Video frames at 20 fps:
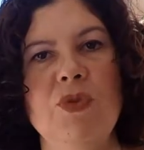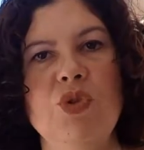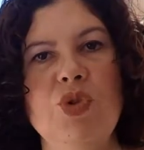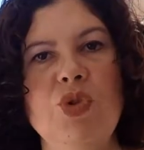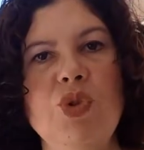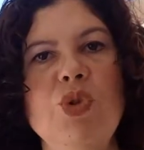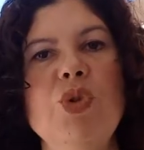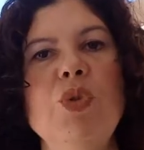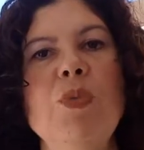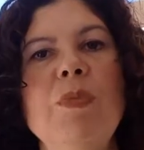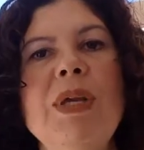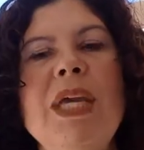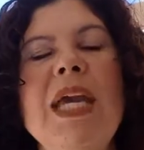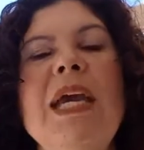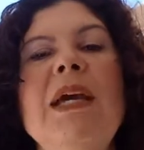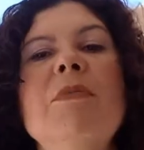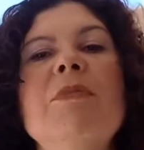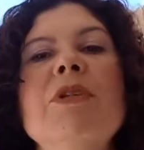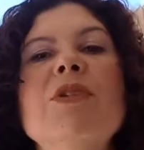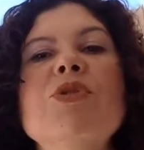to be
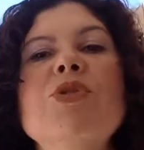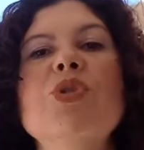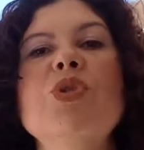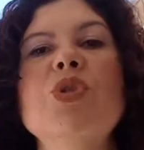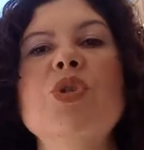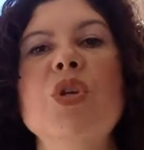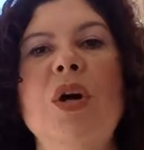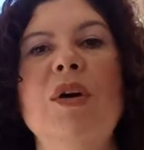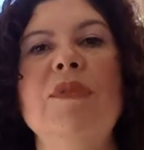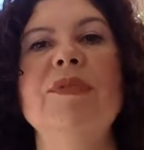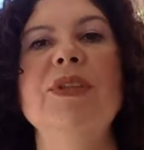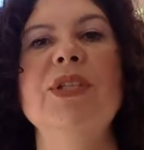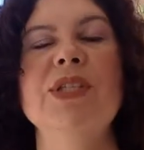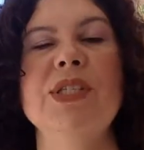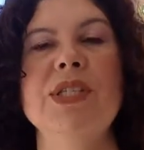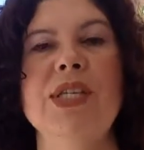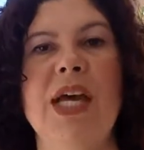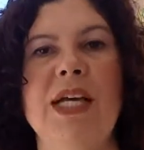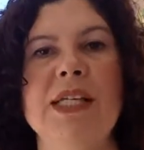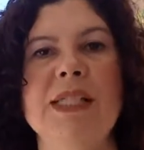able to solve the
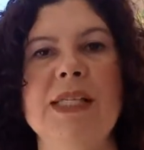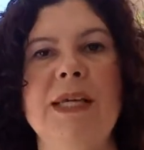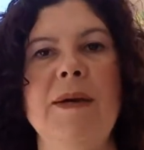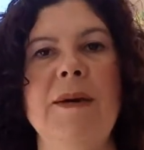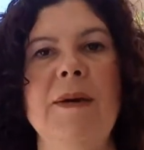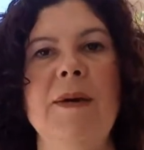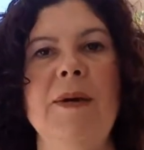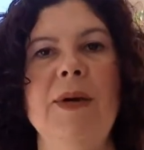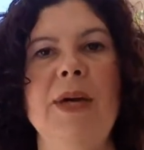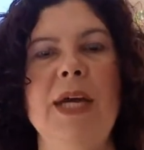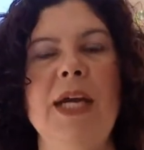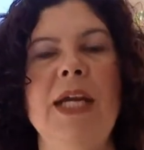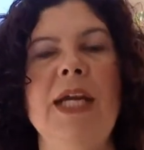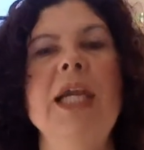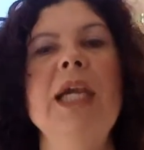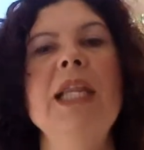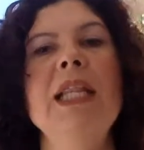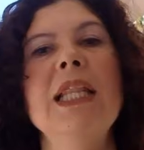task, okay?